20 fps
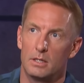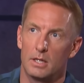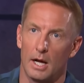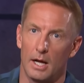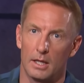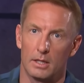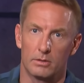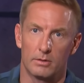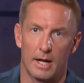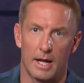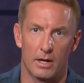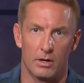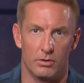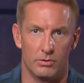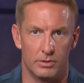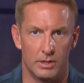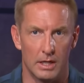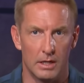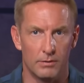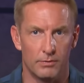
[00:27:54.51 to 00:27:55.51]

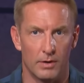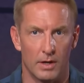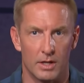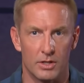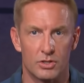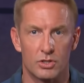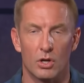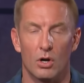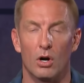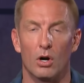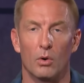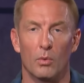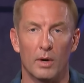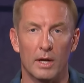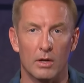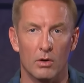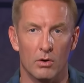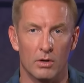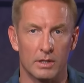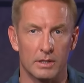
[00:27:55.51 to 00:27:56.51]
Colorado defense are
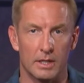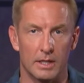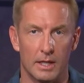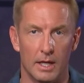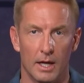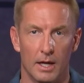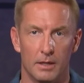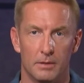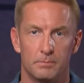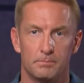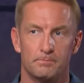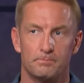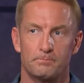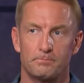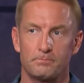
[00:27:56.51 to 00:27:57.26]
we going to get?